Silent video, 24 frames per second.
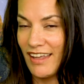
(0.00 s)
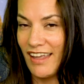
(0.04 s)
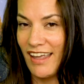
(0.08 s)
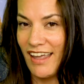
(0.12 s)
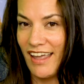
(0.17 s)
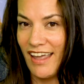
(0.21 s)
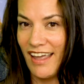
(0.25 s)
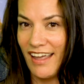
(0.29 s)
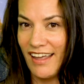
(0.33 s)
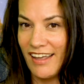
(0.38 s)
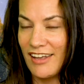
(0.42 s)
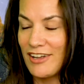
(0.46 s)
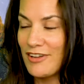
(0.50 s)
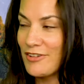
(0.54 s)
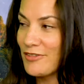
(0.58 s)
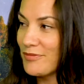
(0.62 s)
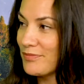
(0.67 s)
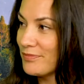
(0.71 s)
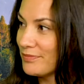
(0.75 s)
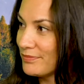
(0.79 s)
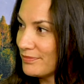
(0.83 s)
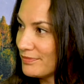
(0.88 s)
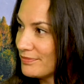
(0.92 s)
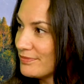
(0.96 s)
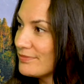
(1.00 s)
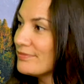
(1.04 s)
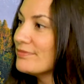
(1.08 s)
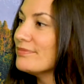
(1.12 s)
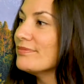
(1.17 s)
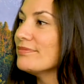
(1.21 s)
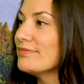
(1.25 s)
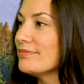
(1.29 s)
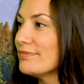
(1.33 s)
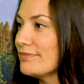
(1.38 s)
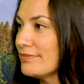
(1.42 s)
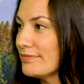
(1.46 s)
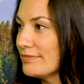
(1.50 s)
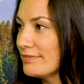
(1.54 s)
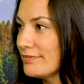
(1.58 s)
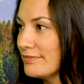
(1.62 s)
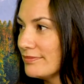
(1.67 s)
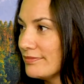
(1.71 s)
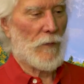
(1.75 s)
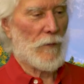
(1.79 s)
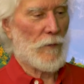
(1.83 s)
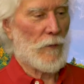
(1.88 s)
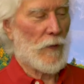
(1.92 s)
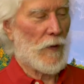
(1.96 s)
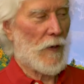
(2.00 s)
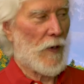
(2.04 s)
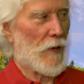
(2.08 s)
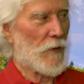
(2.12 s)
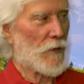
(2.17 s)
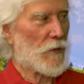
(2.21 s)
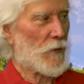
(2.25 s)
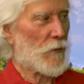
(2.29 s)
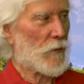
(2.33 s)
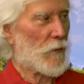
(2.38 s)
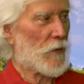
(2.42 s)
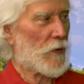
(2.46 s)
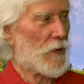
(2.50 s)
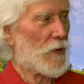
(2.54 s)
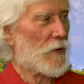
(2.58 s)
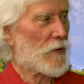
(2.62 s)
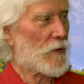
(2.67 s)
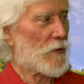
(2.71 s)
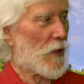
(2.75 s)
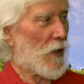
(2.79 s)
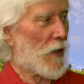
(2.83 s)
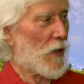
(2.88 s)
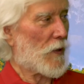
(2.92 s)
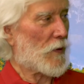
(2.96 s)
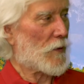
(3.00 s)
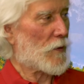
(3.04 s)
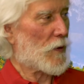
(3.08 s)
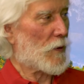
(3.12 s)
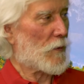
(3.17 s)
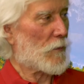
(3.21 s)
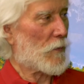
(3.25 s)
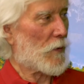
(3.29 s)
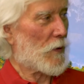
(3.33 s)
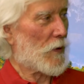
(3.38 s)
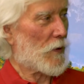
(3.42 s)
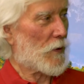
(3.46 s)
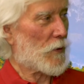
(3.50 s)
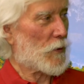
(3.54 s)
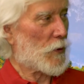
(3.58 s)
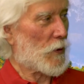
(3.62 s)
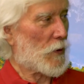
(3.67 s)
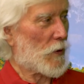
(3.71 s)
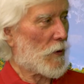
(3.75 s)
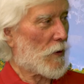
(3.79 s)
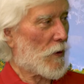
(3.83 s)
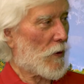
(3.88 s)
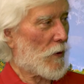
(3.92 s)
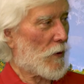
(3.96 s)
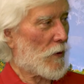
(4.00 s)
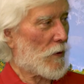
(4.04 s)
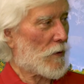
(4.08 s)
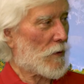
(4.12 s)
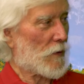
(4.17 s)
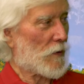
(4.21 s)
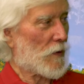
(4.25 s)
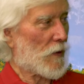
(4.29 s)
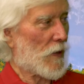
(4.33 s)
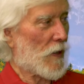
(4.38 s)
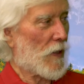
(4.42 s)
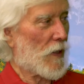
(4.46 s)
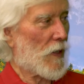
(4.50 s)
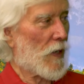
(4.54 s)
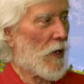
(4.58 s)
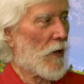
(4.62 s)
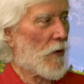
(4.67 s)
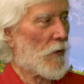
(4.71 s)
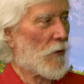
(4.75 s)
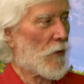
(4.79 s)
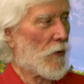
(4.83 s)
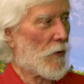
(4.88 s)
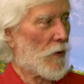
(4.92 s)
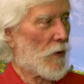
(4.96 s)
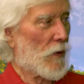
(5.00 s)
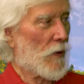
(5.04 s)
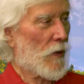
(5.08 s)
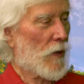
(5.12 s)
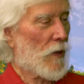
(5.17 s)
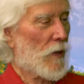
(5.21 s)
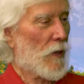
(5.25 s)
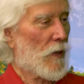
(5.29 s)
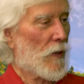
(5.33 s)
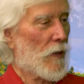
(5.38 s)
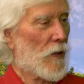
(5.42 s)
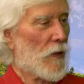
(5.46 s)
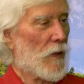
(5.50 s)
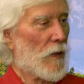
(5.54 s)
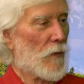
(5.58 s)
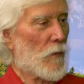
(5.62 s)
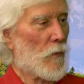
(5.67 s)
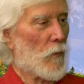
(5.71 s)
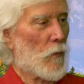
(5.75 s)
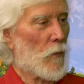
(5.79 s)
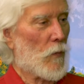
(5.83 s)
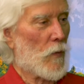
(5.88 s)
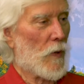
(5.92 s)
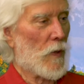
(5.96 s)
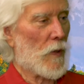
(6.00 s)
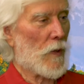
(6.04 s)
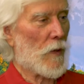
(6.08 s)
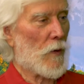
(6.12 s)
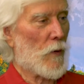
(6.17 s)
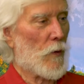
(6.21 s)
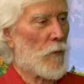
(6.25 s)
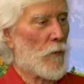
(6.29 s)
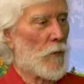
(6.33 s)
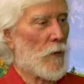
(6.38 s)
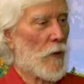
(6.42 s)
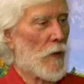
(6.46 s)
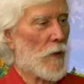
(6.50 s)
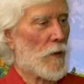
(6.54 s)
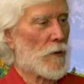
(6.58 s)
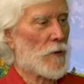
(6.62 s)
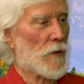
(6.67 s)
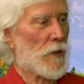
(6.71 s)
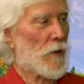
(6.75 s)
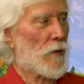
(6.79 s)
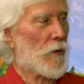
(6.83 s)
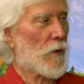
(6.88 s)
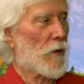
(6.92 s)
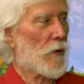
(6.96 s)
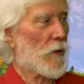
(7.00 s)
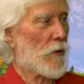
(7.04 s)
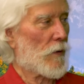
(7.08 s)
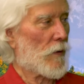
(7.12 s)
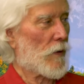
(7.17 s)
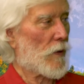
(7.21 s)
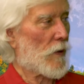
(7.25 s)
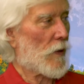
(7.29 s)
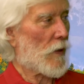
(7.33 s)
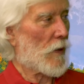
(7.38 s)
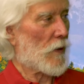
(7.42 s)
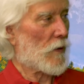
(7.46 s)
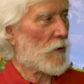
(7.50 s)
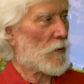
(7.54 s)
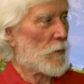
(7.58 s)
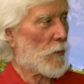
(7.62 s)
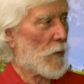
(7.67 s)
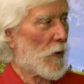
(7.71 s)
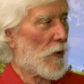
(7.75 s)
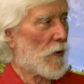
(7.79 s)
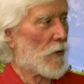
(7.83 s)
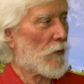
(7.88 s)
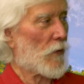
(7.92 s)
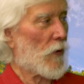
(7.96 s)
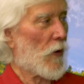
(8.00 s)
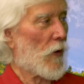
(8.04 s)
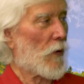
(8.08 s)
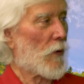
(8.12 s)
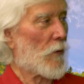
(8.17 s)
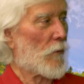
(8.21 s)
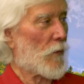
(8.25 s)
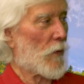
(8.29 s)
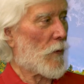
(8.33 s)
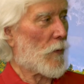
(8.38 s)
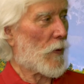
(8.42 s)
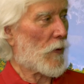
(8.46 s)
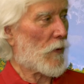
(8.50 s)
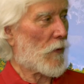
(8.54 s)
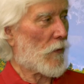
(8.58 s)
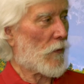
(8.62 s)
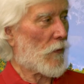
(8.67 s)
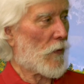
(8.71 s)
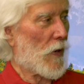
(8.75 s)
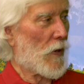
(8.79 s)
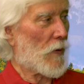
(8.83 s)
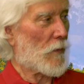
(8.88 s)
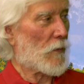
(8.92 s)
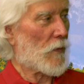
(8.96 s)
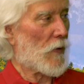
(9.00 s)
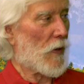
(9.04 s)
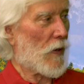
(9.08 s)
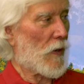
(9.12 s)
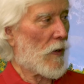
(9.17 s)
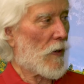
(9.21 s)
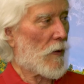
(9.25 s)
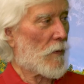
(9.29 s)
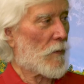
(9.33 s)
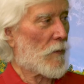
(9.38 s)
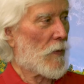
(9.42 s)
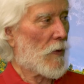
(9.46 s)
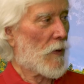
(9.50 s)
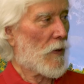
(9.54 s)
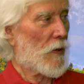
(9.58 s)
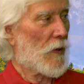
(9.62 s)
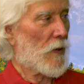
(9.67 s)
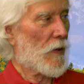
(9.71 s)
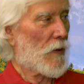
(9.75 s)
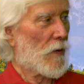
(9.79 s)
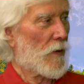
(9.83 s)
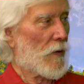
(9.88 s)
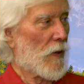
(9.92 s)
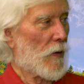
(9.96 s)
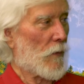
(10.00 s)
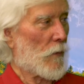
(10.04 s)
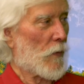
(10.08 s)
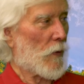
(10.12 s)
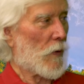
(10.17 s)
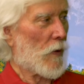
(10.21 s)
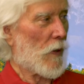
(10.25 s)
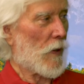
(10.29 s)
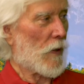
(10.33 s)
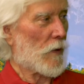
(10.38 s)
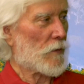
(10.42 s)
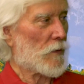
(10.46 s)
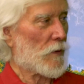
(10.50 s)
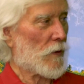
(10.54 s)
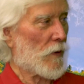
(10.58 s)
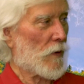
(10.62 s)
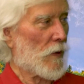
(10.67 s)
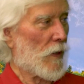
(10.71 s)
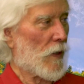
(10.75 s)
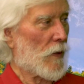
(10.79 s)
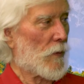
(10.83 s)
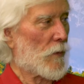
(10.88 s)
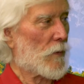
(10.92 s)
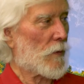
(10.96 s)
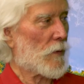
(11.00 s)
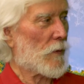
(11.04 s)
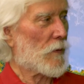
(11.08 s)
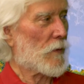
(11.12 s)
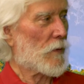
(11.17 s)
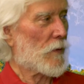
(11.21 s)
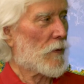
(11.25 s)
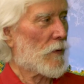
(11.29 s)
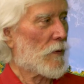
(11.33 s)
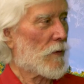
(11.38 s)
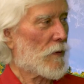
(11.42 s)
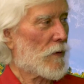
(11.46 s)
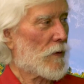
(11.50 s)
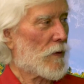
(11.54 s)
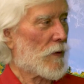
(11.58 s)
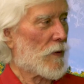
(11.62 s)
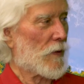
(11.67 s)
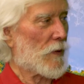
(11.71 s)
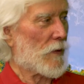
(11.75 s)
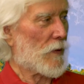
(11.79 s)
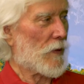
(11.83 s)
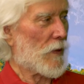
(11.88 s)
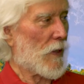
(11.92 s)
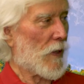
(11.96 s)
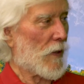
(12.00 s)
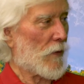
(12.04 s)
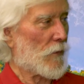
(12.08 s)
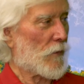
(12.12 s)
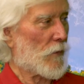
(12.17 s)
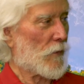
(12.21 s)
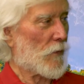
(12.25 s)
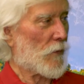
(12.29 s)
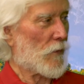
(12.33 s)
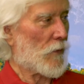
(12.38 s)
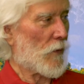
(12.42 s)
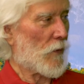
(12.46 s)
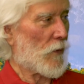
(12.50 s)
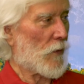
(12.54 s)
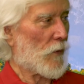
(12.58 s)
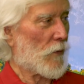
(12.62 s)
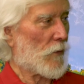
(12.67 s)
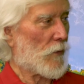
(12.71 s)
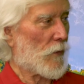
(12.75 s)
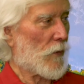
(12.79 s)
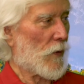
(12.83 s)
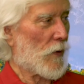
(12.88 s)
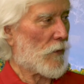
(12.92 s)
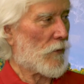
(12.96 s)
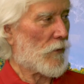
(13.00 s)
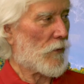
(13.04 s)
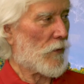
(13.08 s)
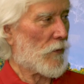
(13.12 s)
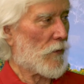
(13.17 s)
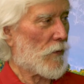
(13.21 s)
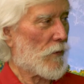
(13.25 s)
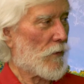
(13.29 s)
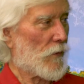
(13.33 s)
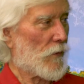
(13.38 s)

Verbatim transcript: And it wasn't until we could bring philosophy, science, and religion all together in one overarching theory that explains all of them at the same time that we we're actually able to get the answers to those questions.